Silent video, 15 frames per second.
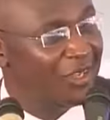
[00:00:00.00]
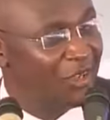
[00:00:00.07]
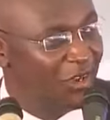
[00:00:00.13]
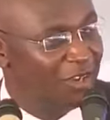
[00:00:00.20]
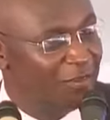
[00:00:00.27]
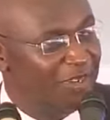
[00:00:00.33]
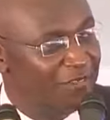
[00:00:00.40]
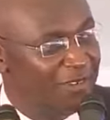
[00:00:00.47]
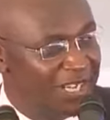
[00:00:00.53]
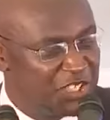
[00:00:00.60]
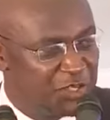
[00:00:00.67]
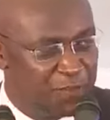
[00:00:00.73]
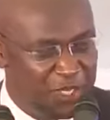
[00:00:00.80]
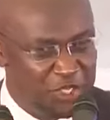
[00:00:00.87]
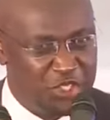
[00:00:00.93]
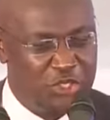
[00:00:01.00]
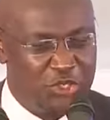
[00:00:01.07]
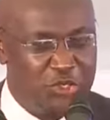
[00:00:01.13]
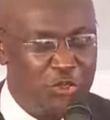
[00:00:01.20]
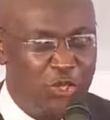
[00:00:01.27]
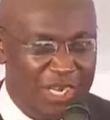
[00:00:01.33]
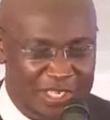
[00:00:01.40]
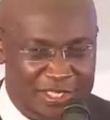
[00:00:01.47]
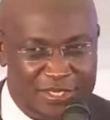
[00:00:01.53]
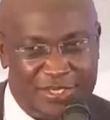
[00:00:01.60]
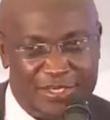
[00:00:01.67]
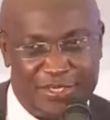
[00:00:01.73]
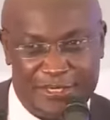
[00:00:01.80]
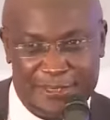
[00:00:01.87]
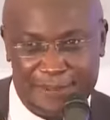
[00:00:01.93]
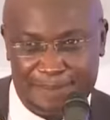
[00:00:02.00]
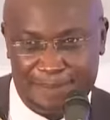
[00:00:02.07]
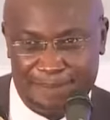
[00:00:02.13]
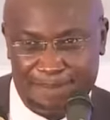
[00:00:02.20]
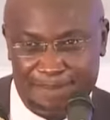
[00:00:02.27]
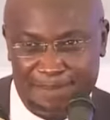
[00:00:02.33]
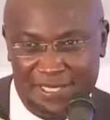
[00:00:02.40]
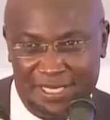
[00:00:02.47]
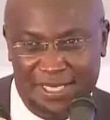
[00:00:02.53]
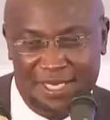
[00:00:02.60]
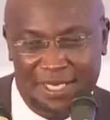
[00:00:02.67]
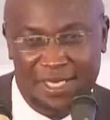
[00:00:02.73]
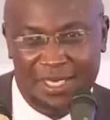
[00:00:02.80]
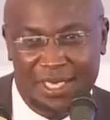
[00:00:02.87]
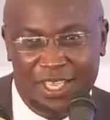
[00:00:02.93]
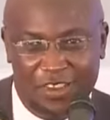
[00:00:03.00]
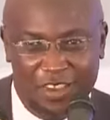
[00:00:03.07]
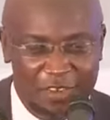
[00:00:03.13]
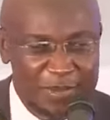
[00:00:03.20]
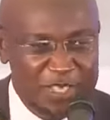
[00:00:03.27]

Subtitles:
you have been very special to us. You